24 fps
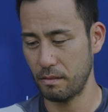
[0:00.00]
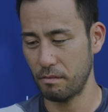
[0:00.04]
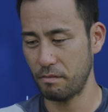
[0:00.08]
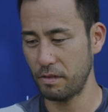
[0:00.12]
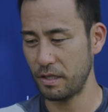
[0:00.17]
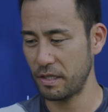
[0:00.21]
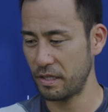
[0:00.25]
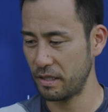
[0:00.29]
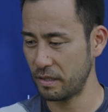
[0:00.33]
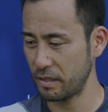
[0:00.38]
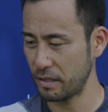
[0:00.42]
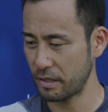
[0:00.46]

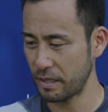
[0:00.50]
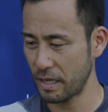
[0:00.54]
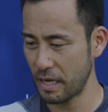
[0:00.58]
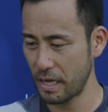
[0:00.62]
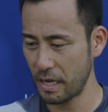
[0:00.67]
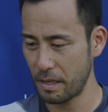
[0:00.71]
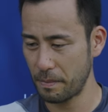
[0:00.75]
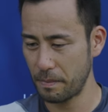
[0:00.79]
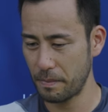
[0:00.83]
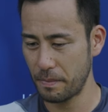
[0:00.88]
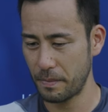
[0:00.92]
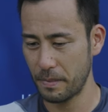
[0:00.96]
Reading the
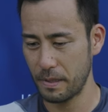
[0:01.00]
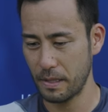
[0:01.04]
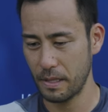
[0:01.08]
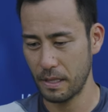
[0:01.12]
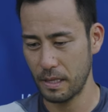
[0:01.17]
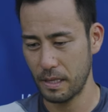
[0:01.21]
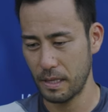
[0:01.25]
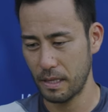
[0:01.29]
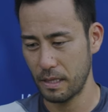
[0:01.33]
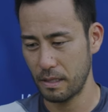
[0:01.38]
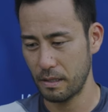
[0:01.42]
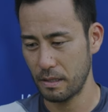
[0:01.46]
game,
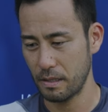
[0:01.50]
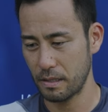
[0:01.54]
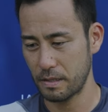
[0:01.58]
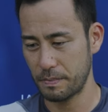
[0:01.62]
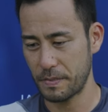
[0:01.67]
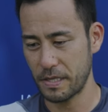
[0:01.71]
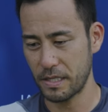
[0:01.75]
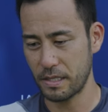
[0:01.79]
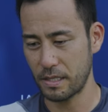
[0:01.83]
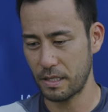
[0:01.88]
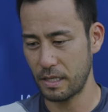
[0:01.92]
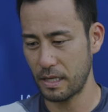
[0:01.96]

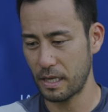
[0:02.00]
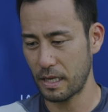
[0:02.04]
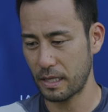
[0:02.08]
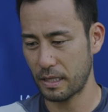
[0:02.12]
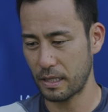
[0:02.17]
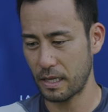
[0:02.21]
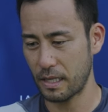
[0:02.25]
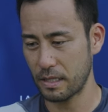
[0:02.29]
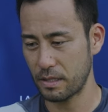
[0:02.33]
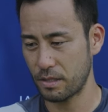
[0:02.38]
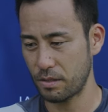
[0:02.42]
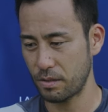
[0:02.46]
especially like
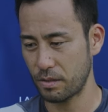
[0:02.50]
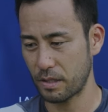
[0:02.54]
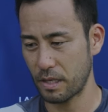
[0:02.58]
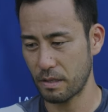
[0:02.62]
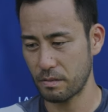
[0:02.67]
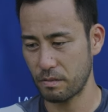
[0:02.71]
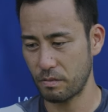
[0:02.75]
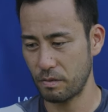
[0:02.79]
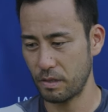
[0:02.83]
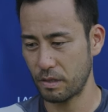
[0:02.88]
last 2 games,